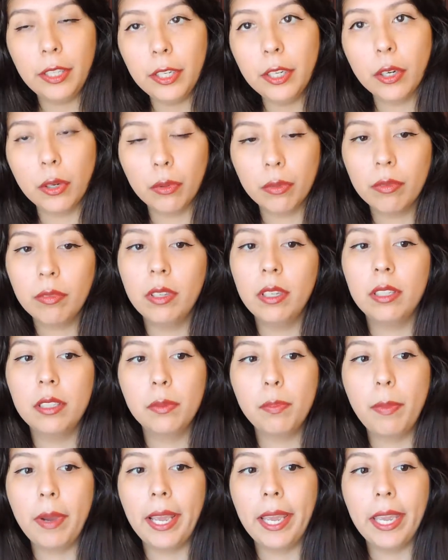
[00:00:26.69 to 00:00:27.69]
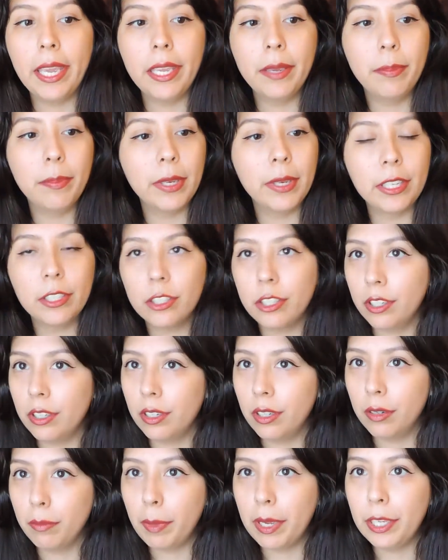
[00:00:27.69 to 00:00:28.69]
it's my picture
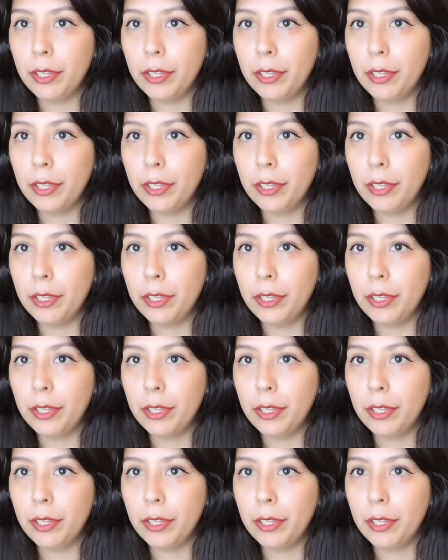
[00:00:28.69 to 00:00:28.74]
on my